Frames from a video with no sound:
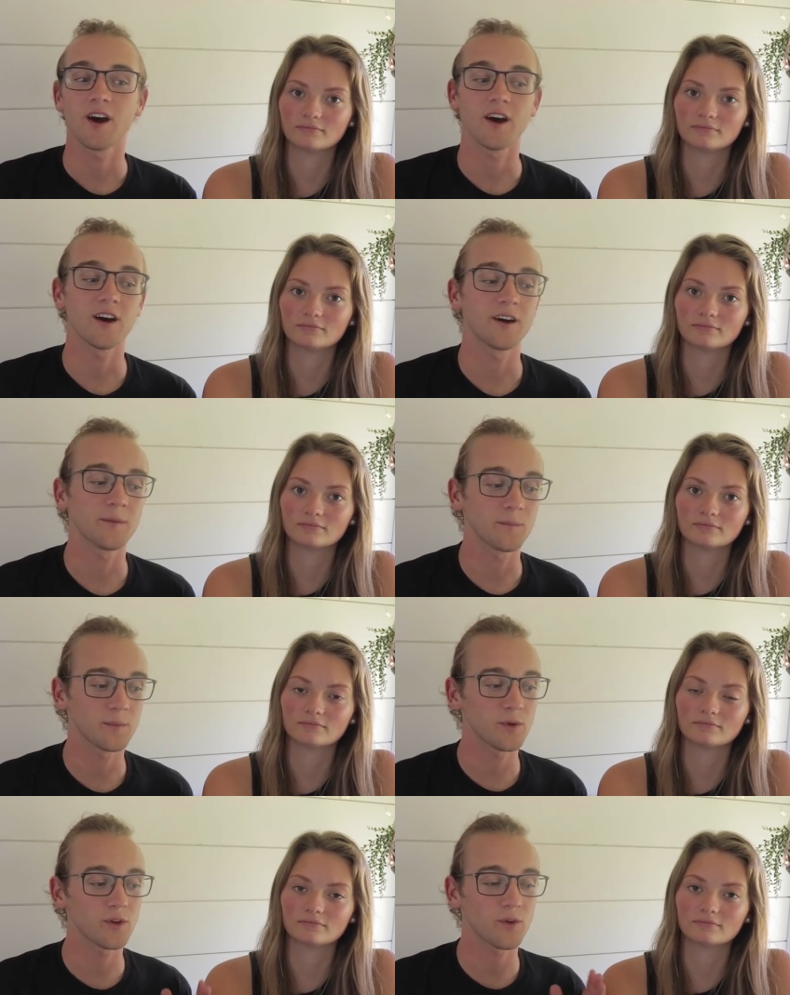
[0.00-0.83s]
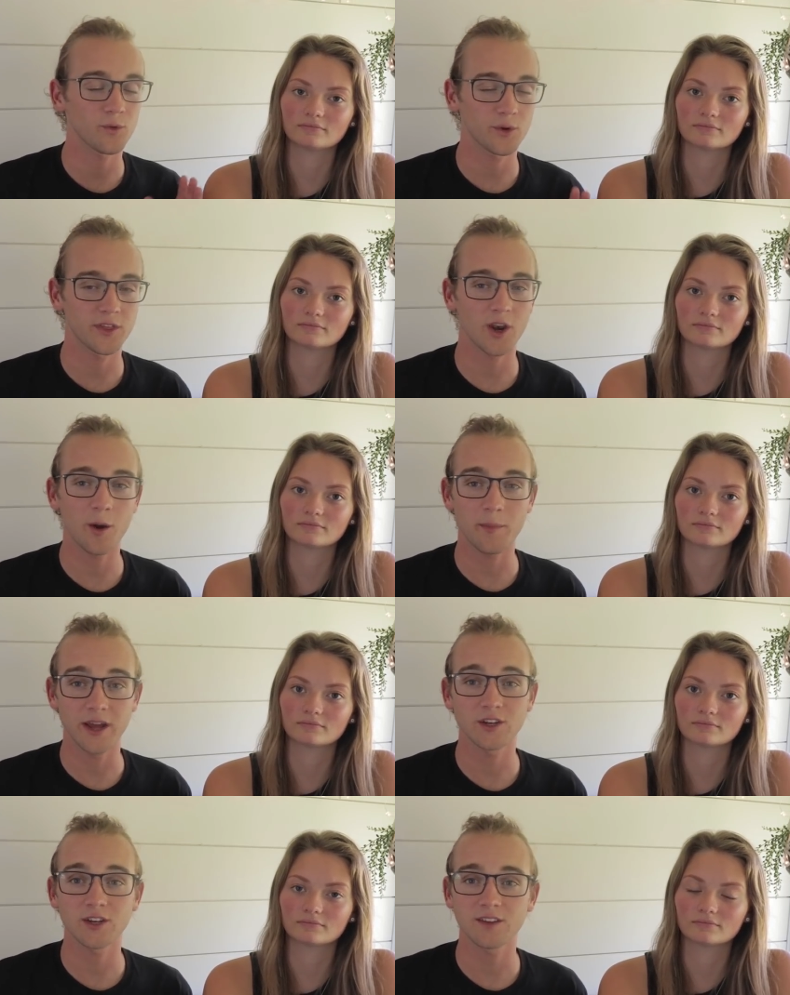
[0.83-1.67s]
Speaker 1: Um, within our
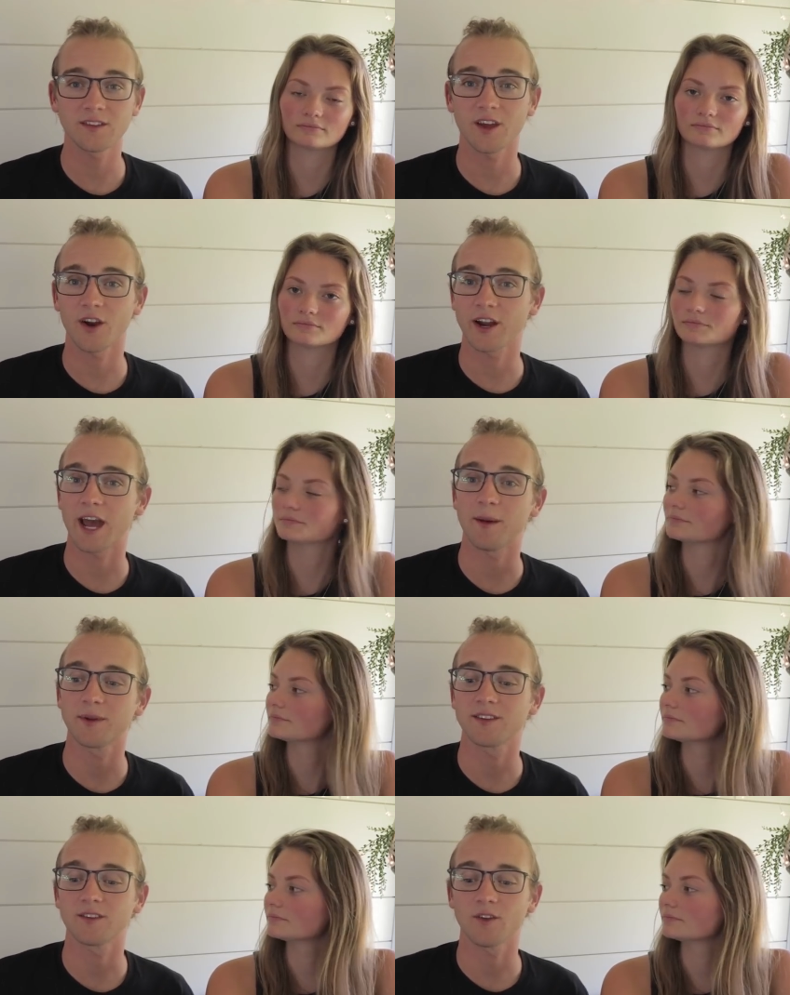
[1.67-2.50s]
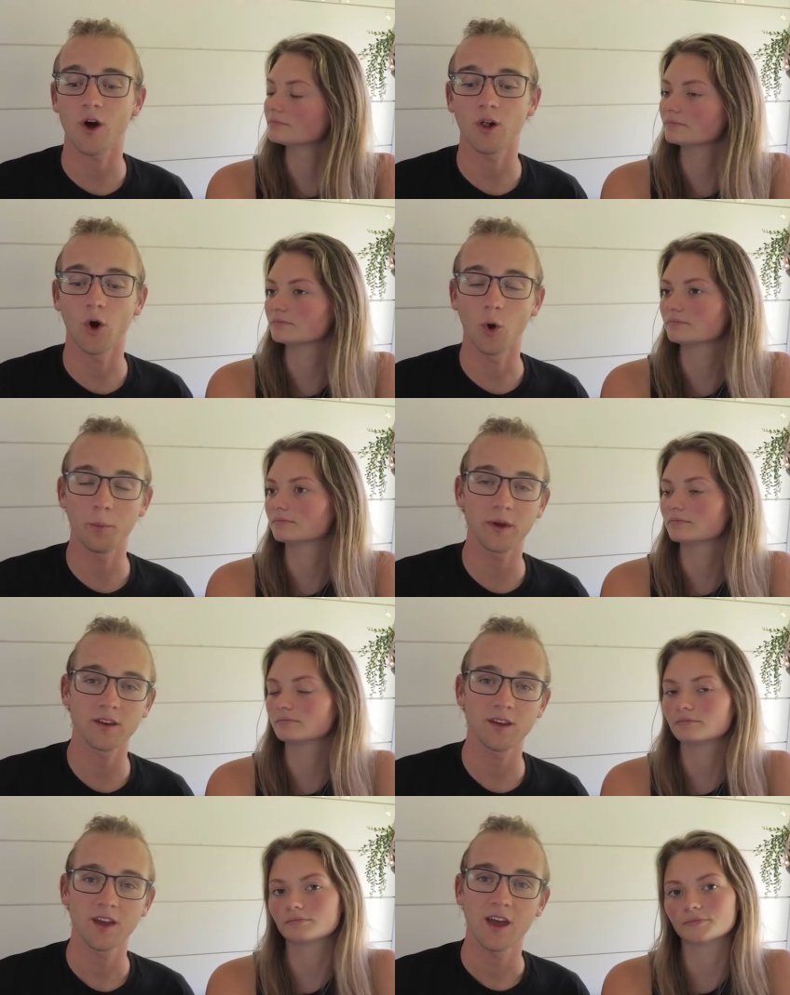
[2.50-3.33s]
benches and our cabinets is all
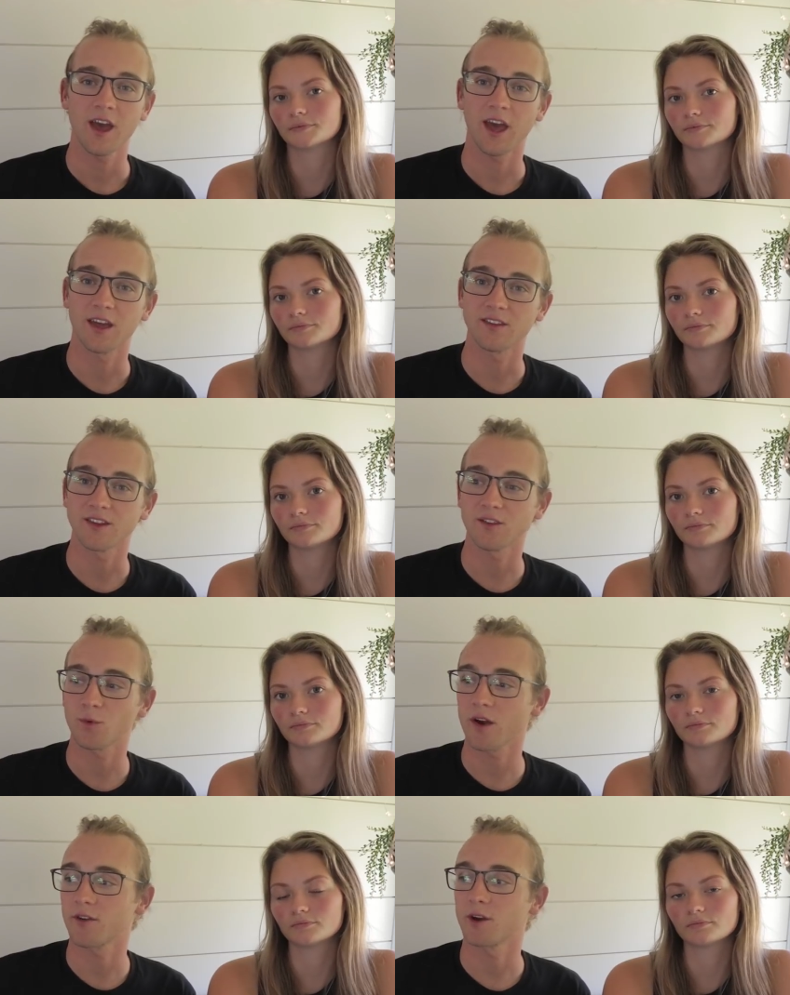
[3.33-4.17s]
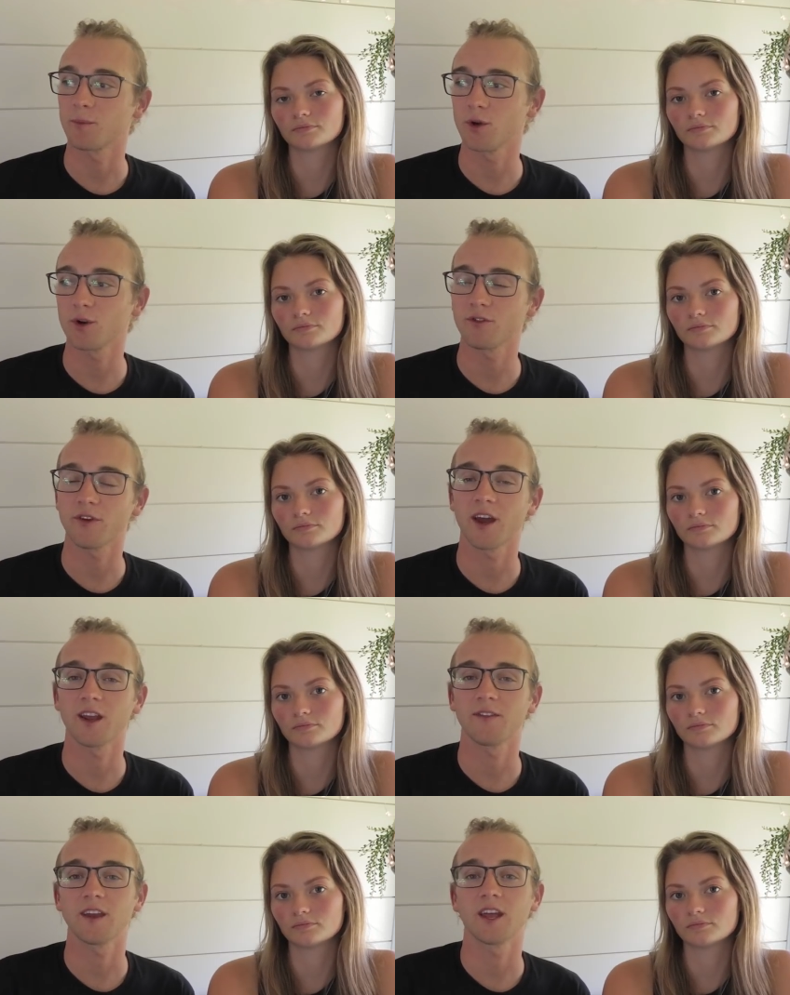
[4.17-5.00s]
open and since we have a computer
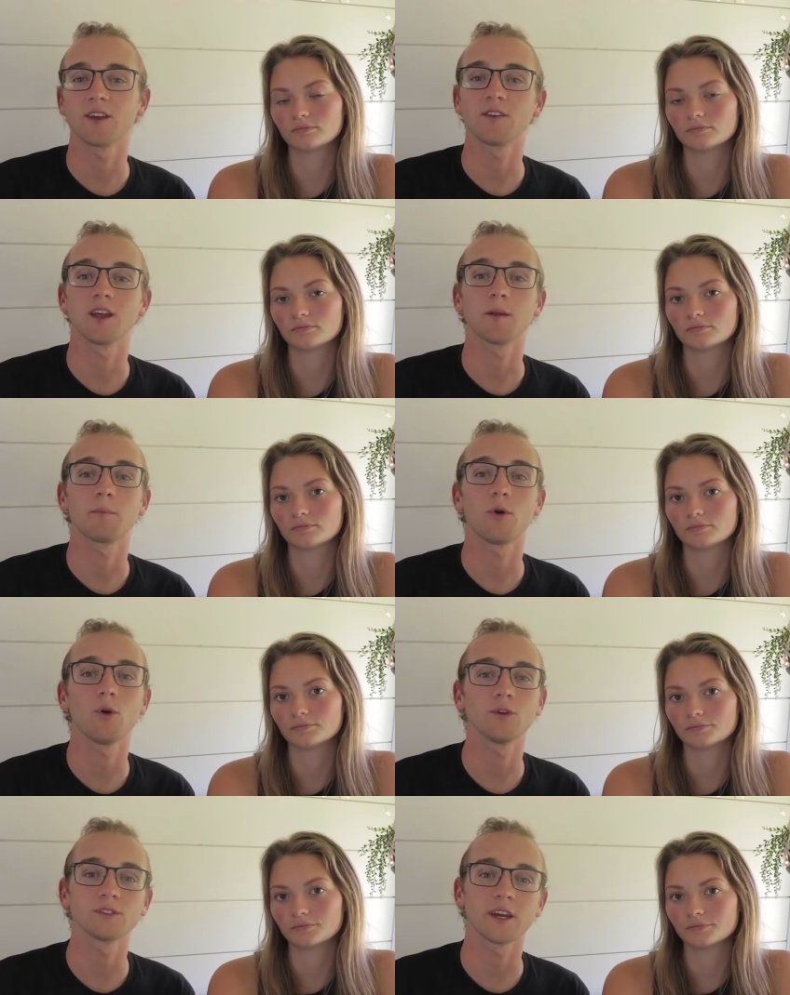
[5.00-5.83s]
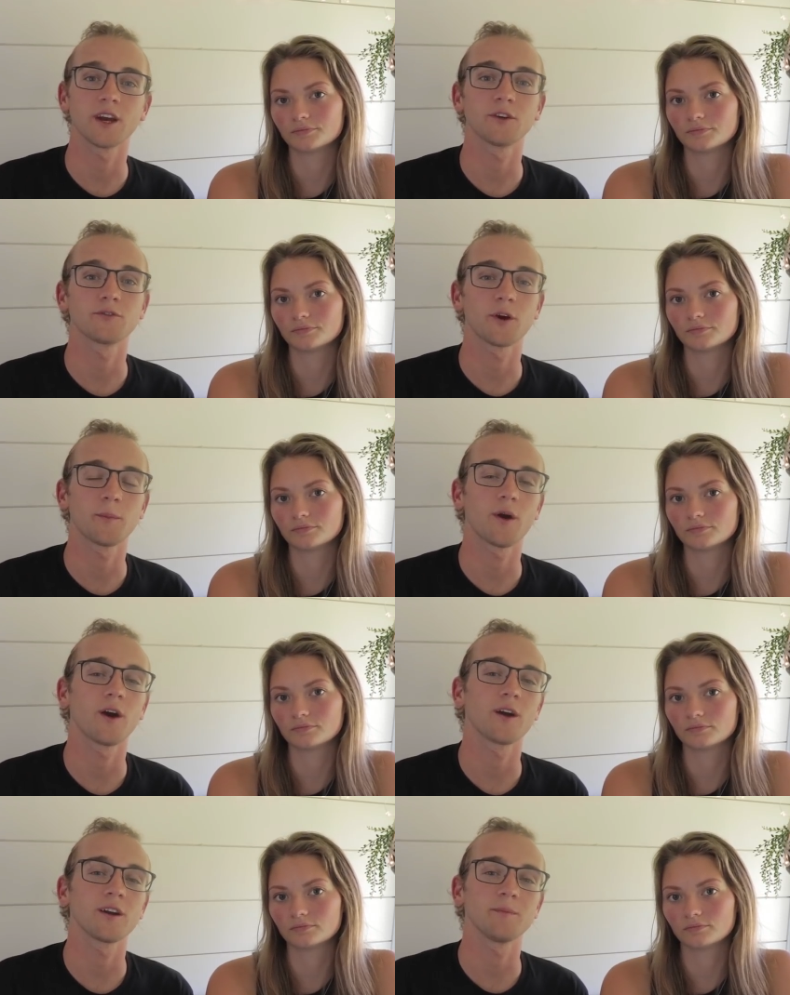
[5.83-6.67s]
fan at the end of it, it pulls air from
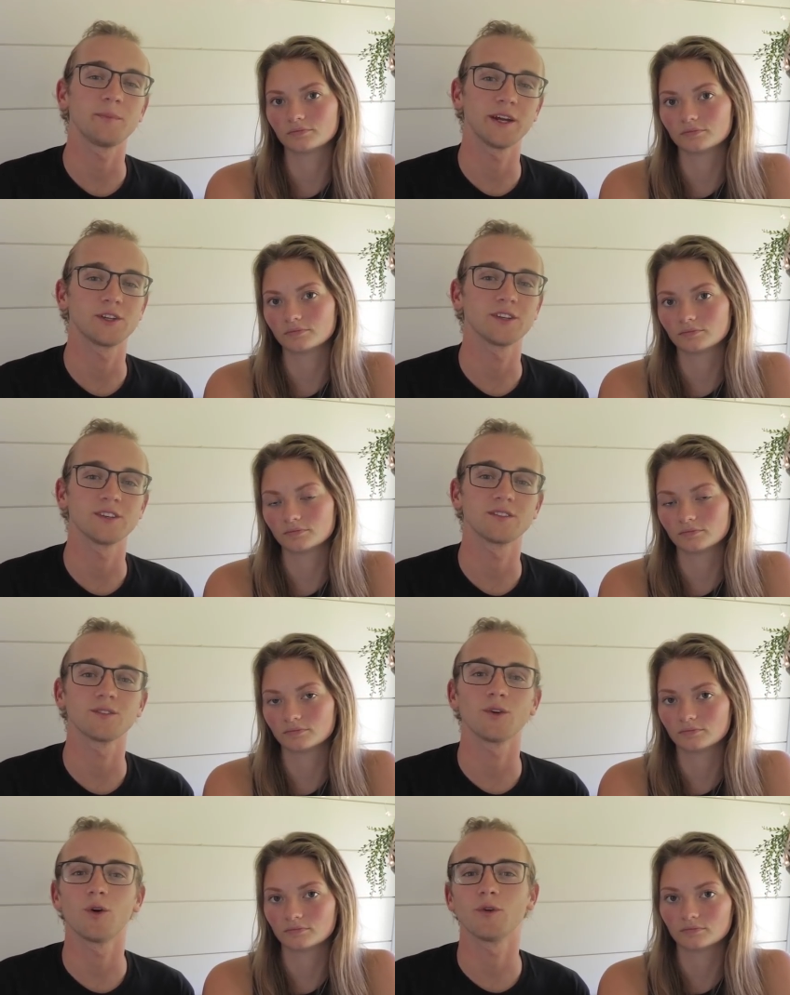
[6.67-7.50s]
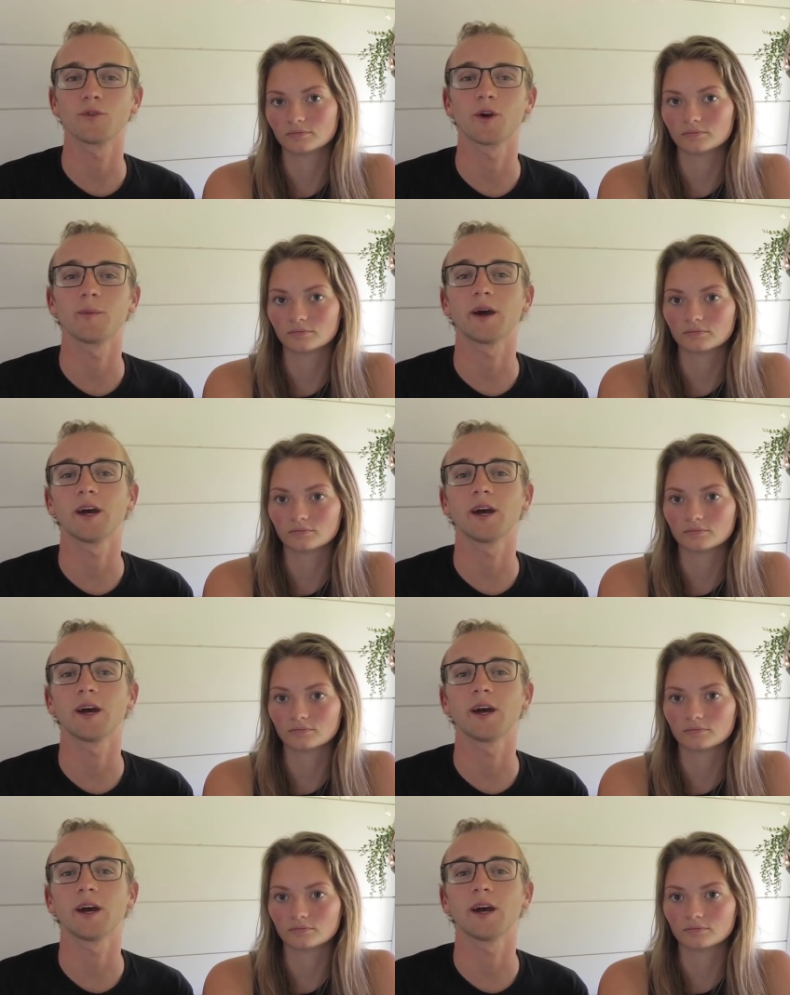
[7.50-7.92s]
our benches over our